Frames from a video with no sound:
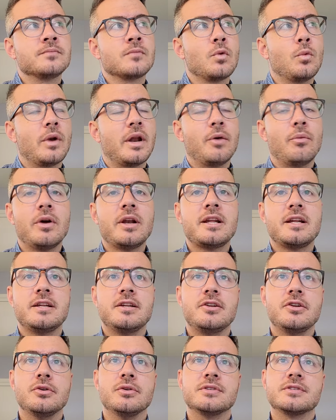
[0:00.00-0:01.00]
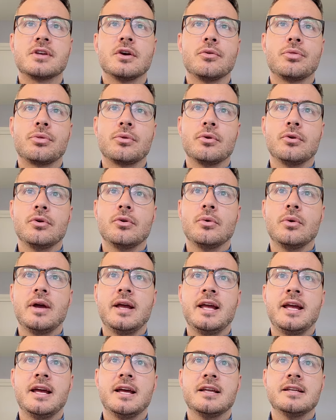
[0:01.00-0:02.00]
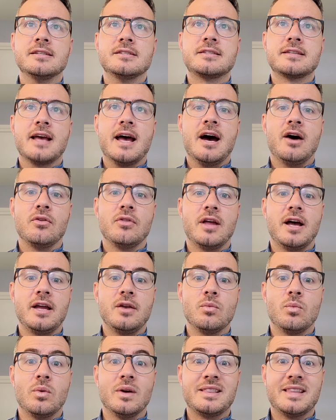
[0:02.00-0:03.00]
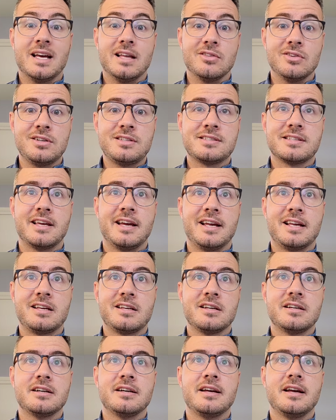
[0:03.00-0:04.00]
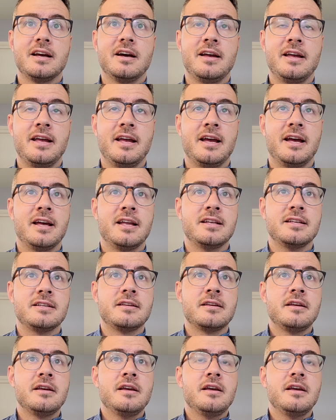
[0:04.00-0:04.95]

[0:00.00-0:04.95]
what I wanted to do is go through and outline what that looks like and